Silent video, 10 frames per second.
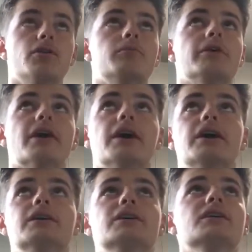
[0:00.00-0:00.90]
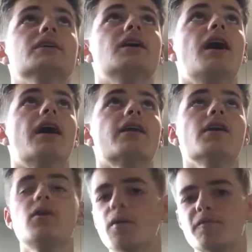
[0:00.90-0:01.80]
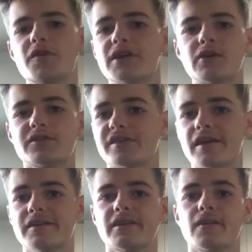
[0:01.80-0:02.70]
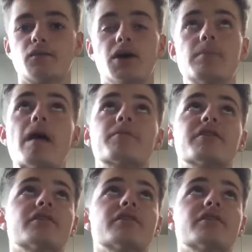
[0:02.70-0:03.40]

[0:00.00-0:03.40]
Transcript: But I don't know, I prefer Dion Sanderson in the right back position.